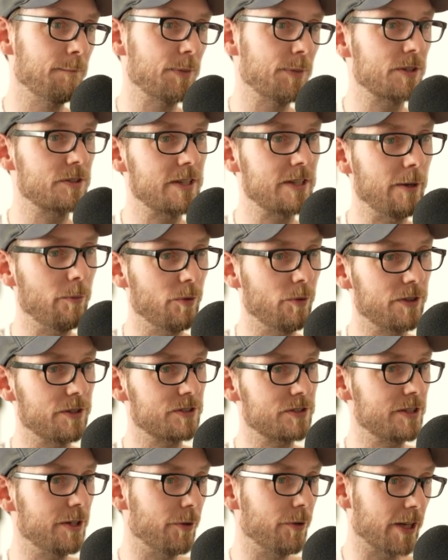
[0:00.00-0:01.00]
Same with the
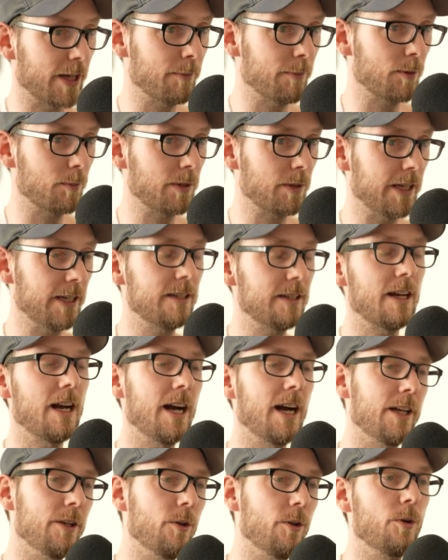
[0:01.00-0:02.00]
Searing Emberblade.
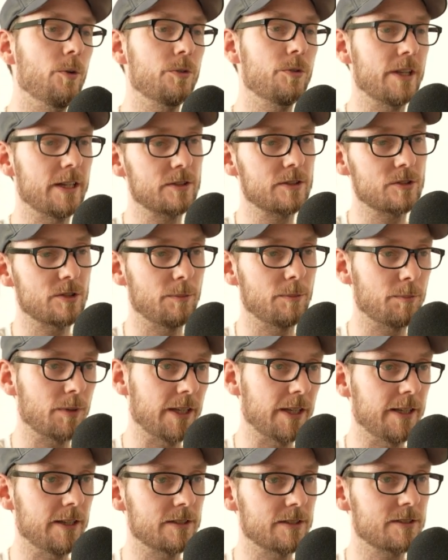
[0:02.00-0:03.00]
I know that some
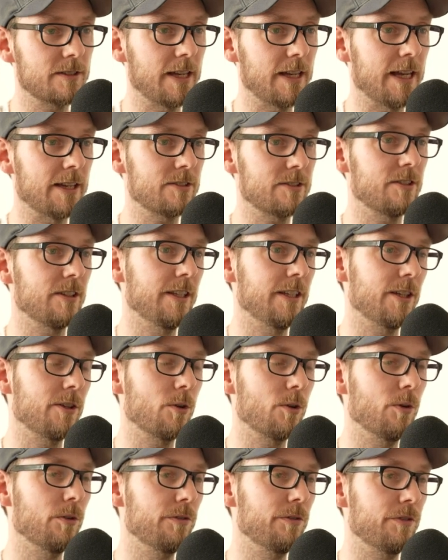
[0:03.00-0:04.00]
players actually
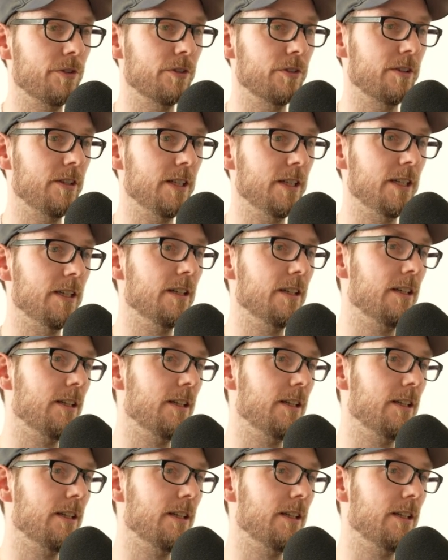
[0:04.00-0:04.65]
go for the